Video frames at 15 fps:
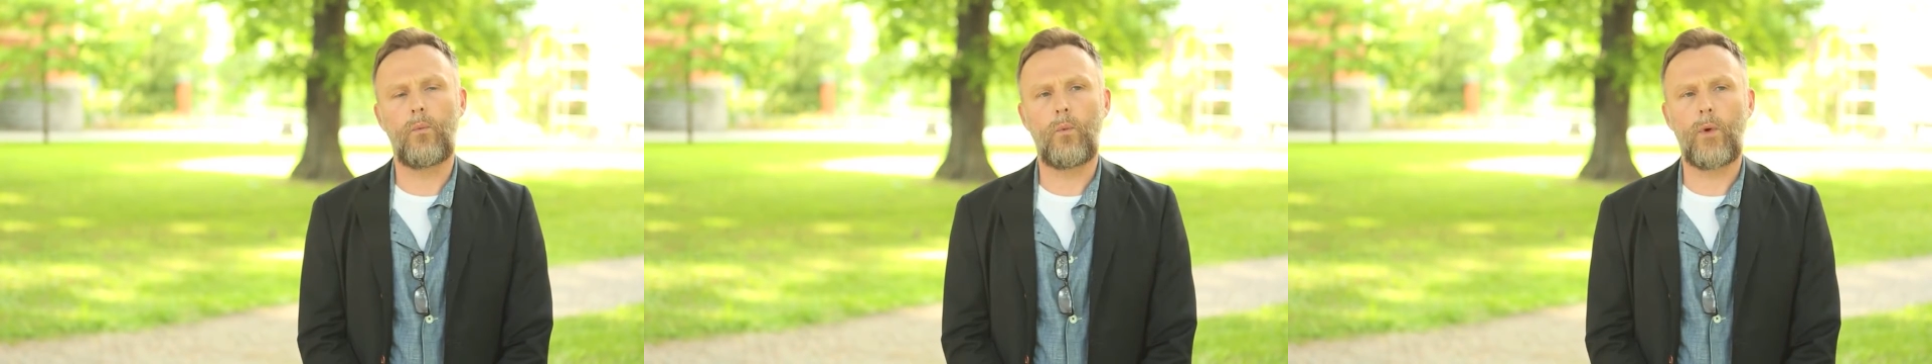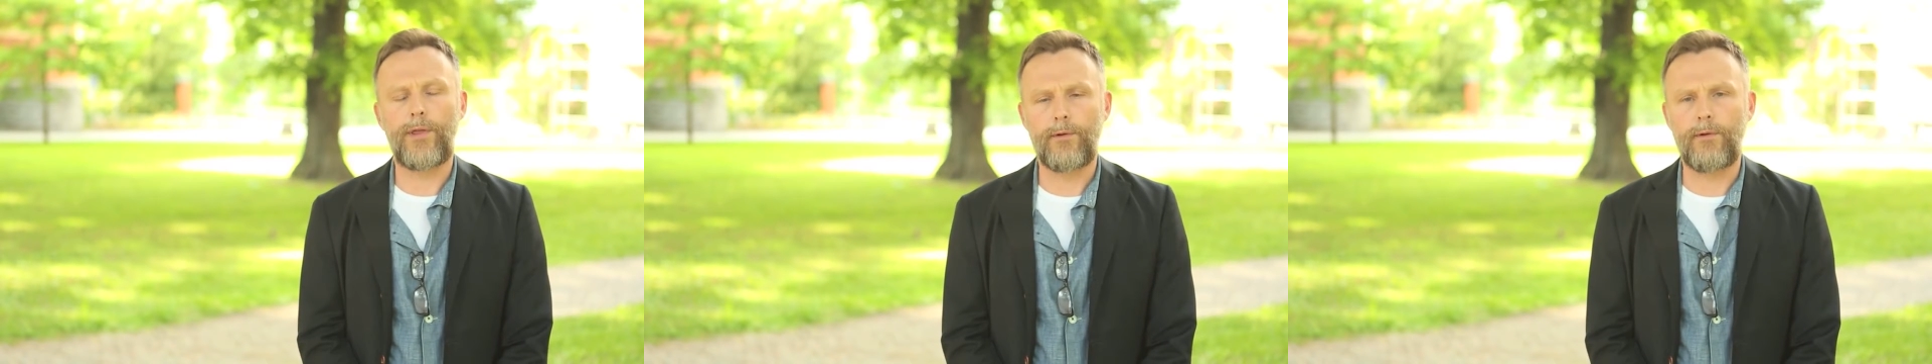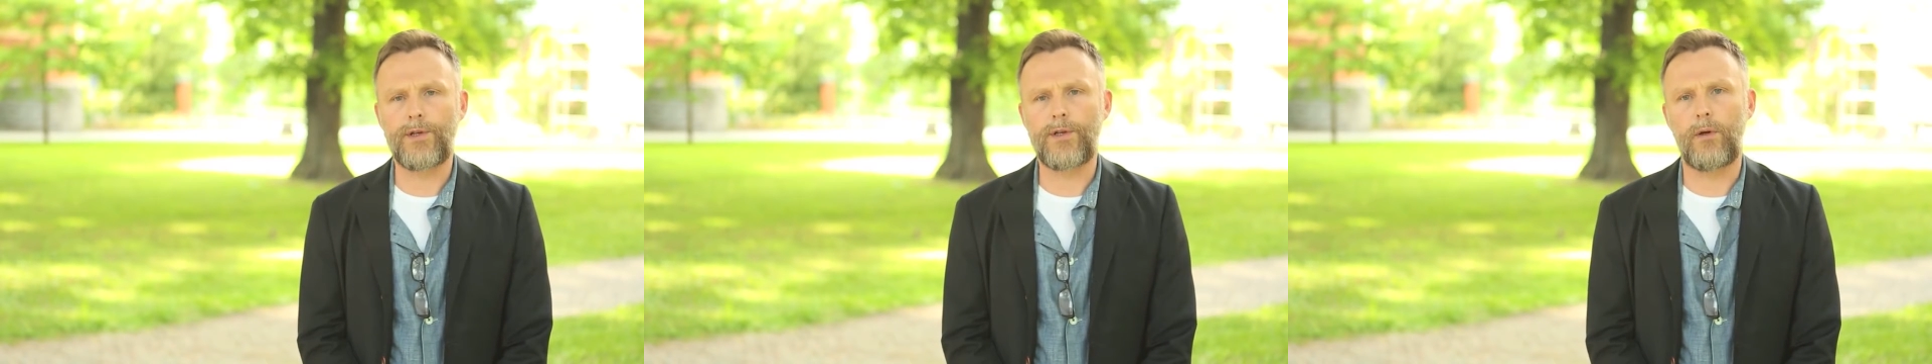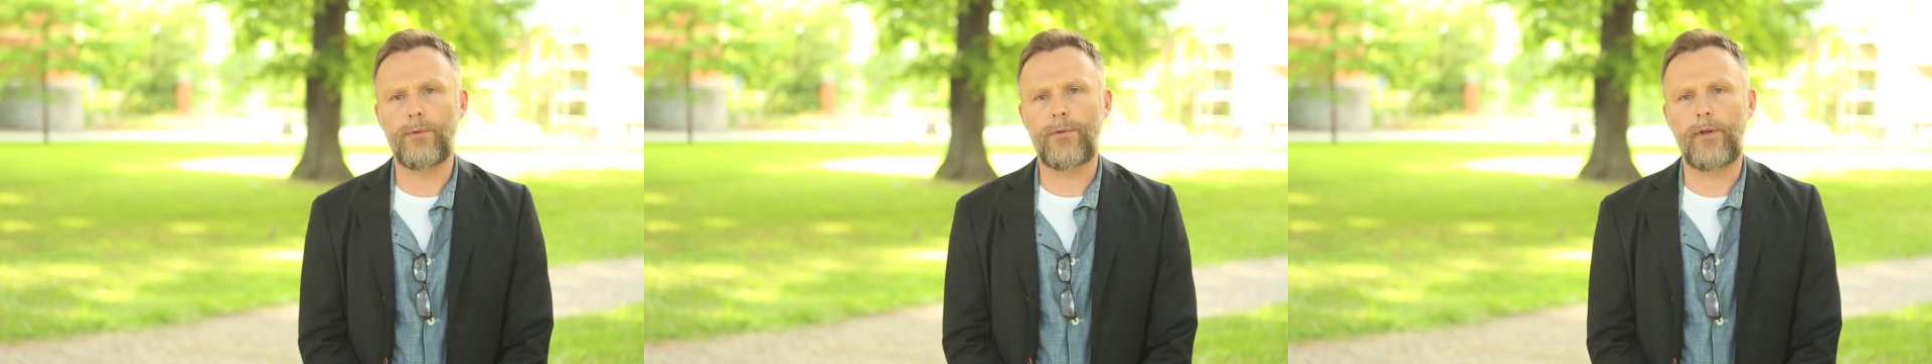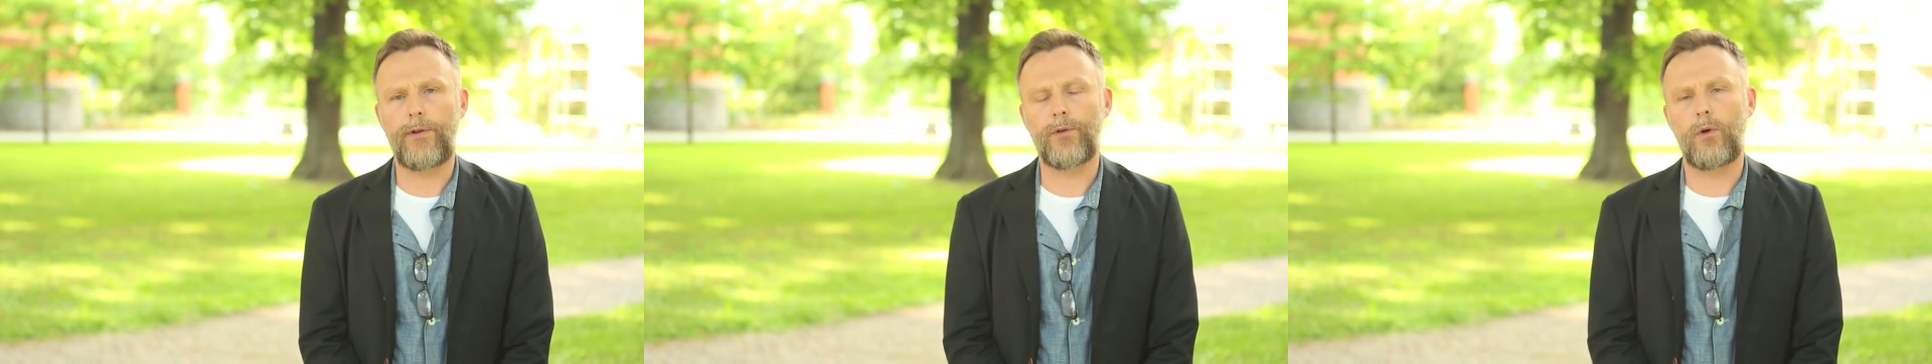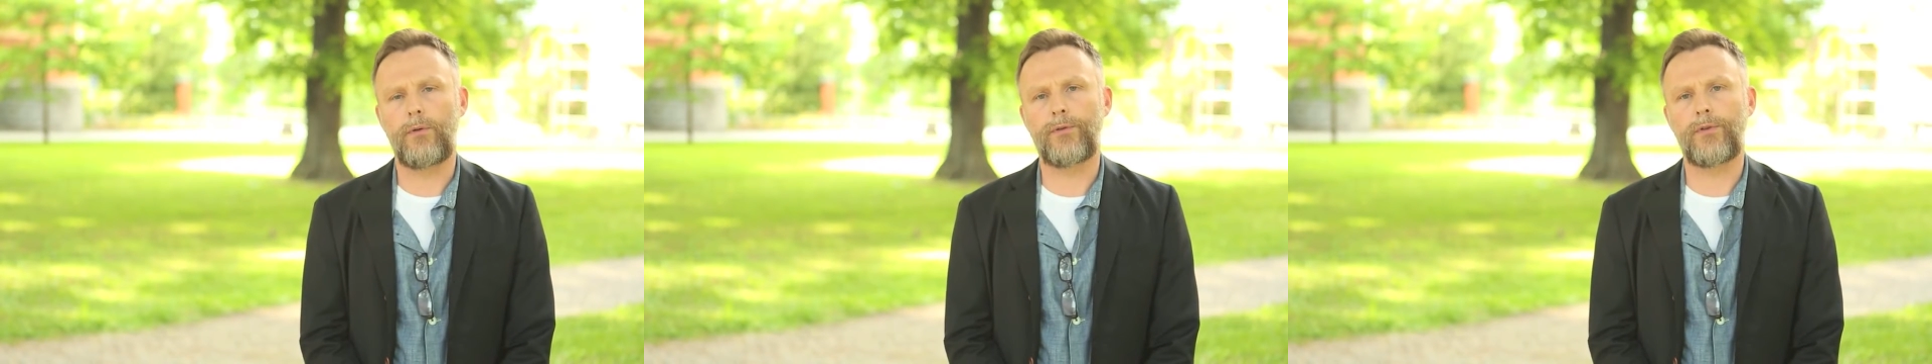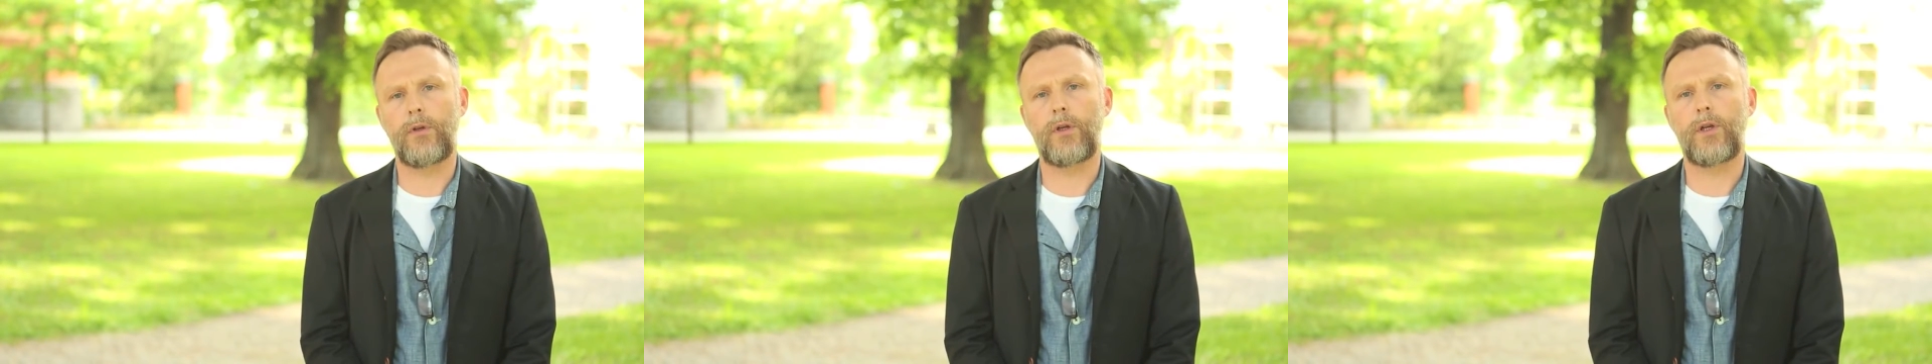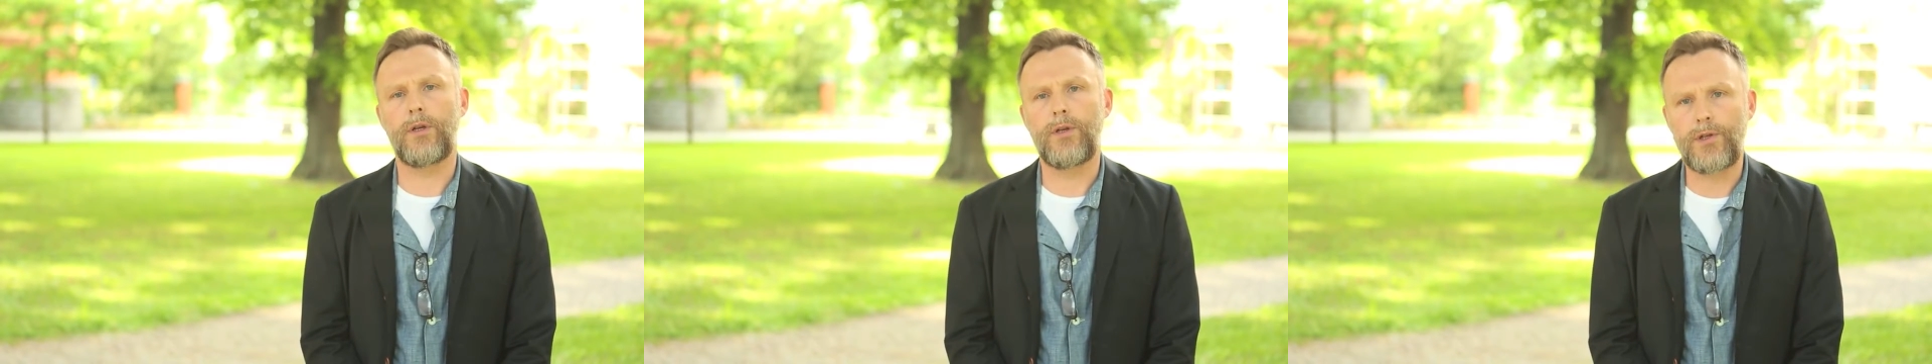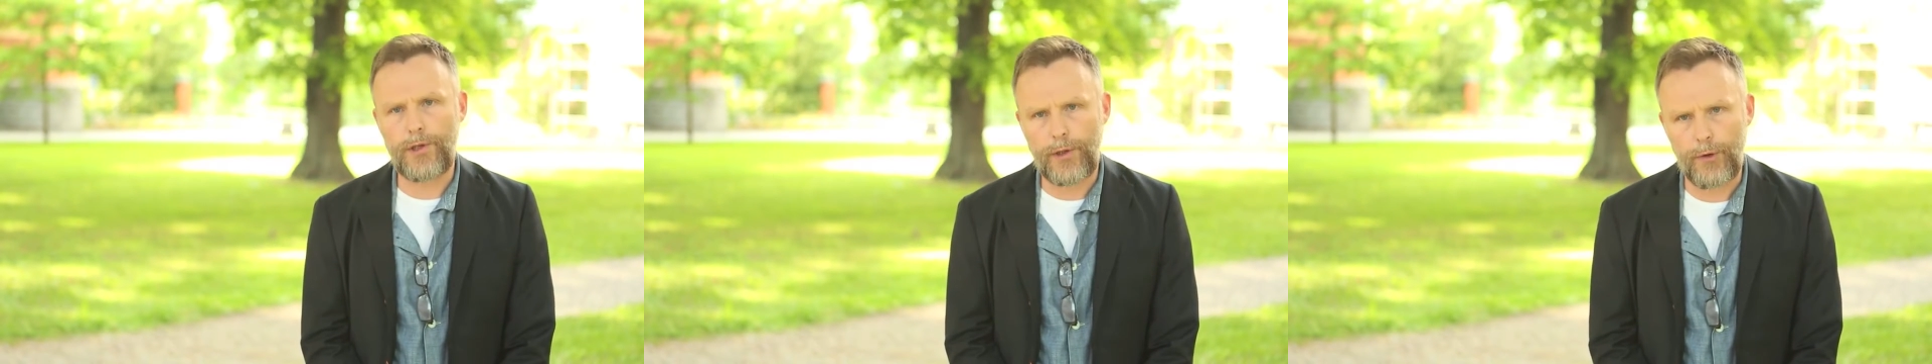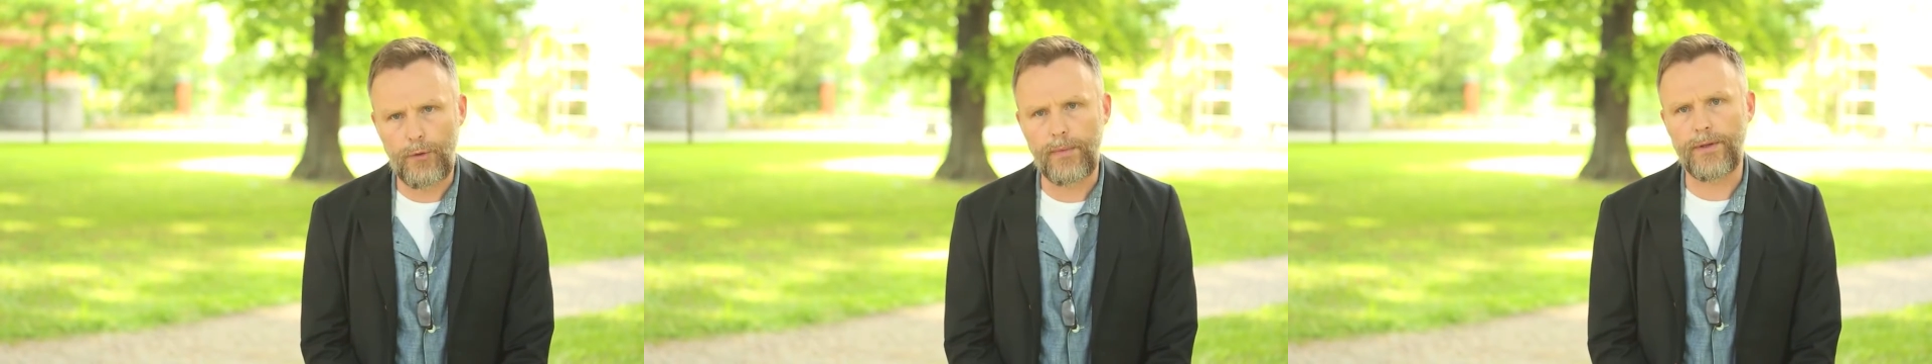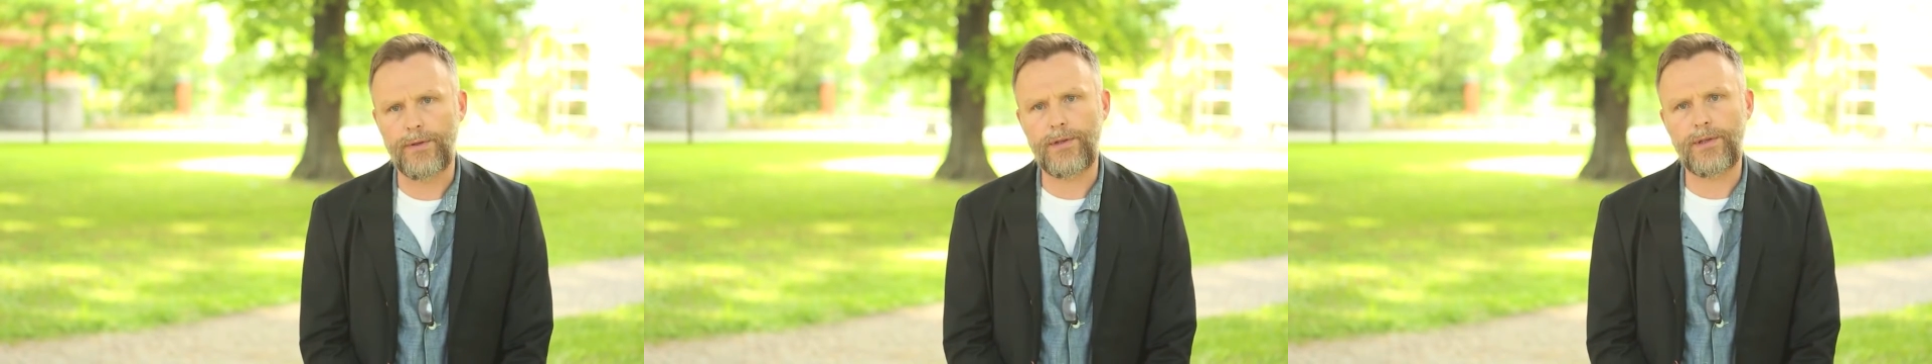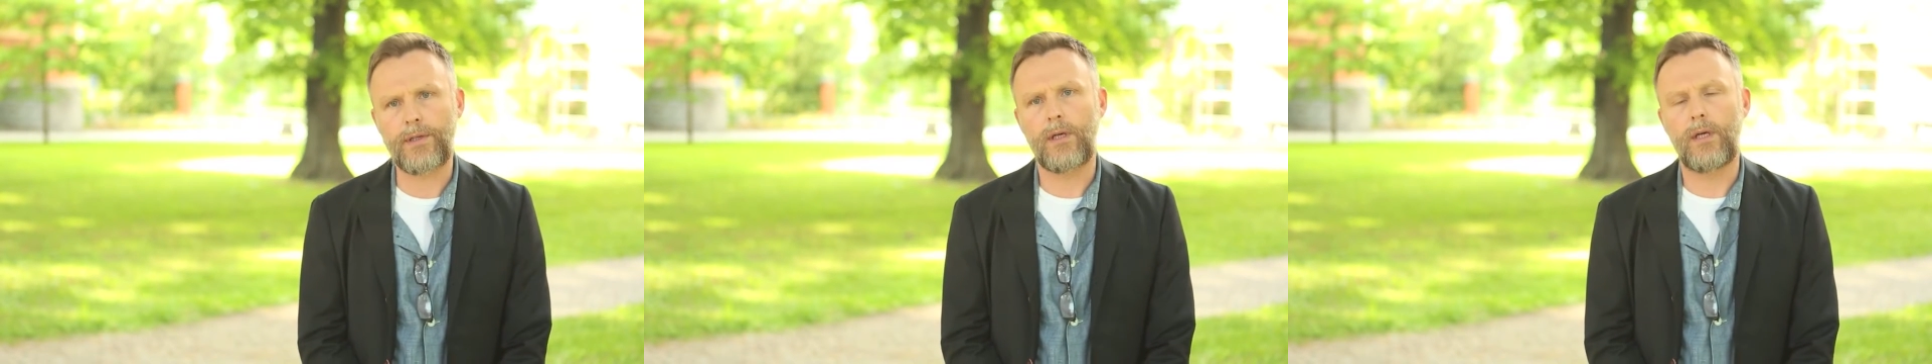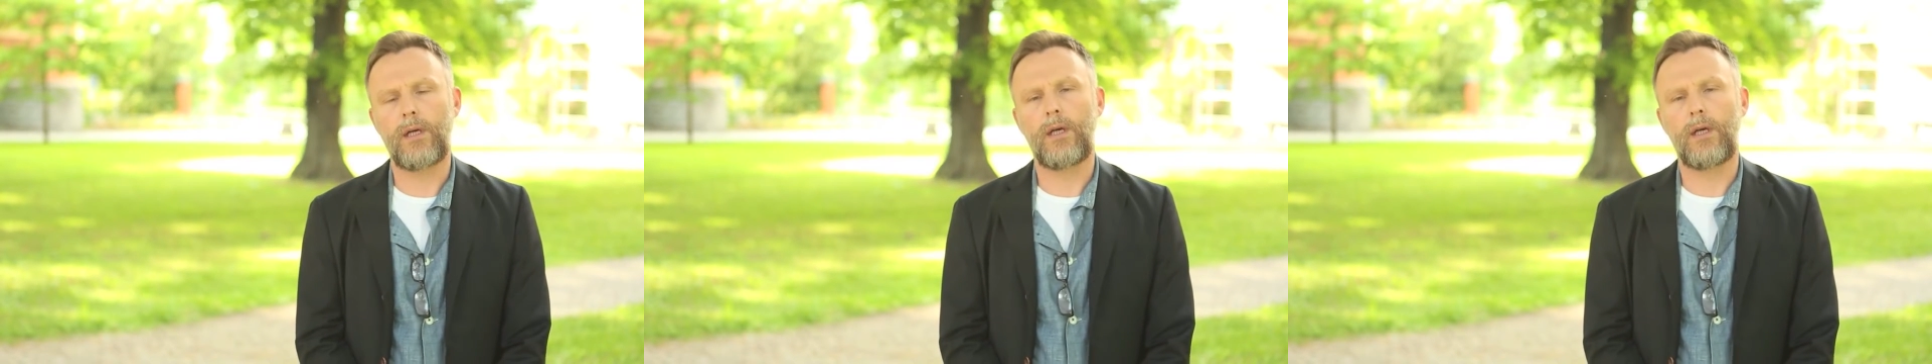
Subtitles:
with the result that it's often consumers